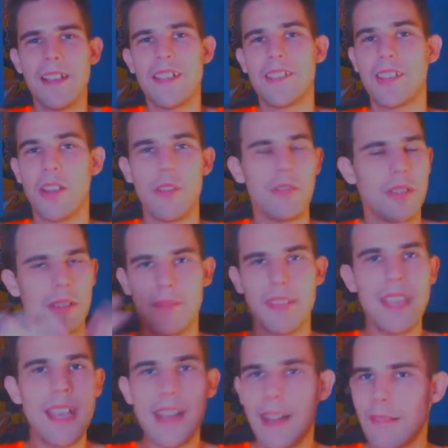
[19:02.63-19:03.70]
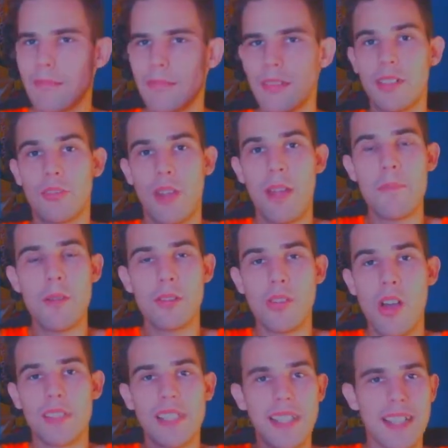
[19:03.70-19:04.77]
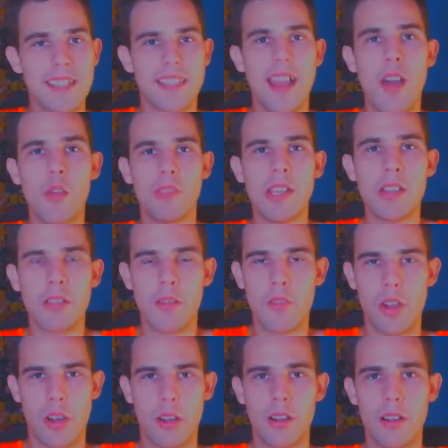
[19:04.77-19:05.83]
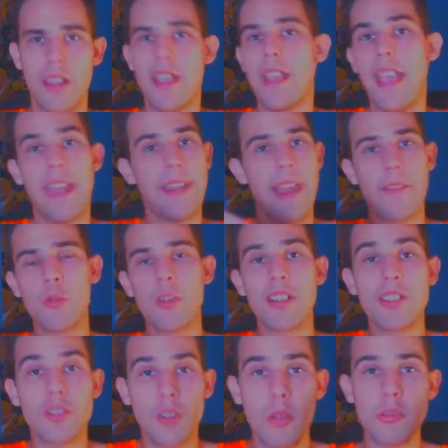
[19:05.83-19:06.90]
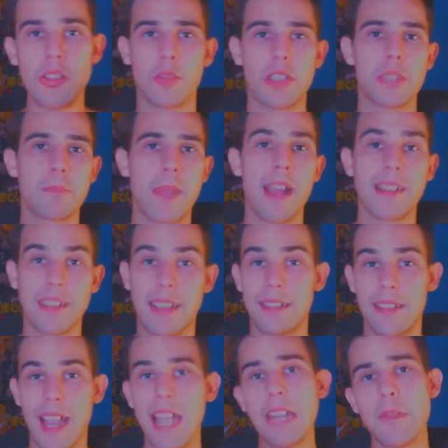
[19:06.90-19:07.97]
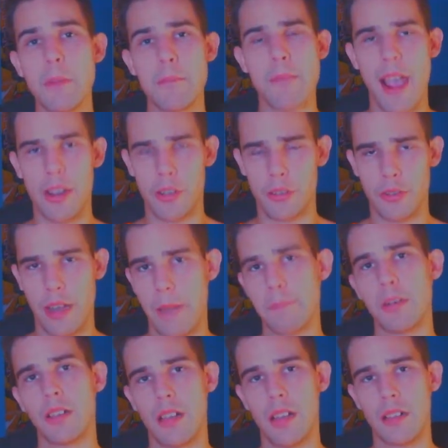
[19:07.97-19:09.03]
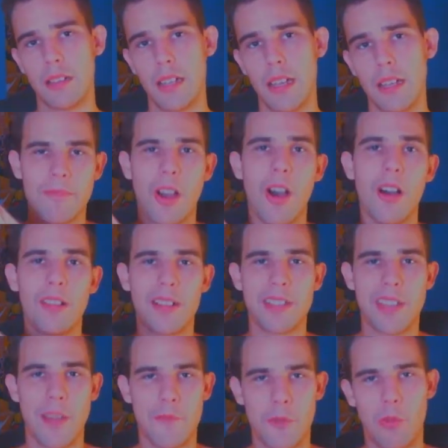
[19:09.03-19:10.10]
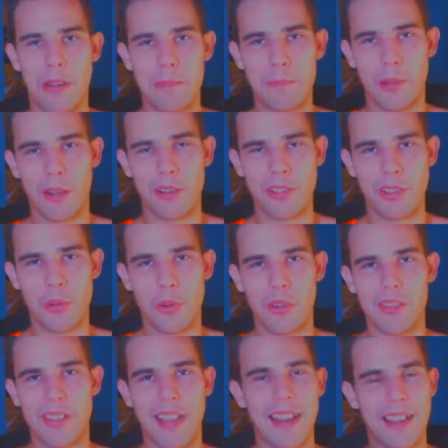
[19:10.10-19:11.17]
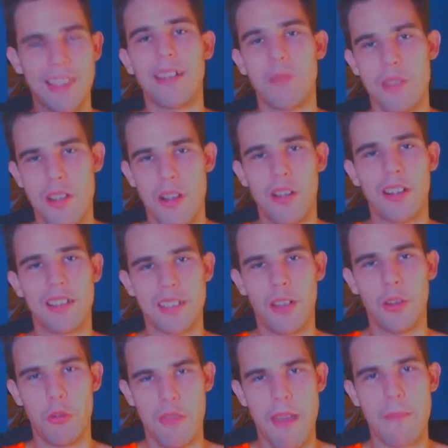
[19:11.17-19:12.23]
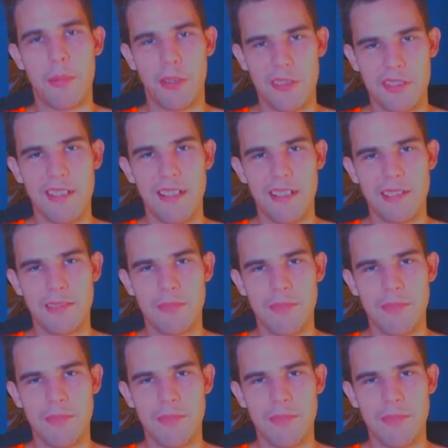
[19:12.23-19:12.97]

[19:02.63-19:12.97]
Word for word: so, yeah, Grandpa Longneck is now leader of the herd, and everyone has grown to respect and kind of admire Grandpa Longneck all except for one person, of course, and I think we all can tell who that person is.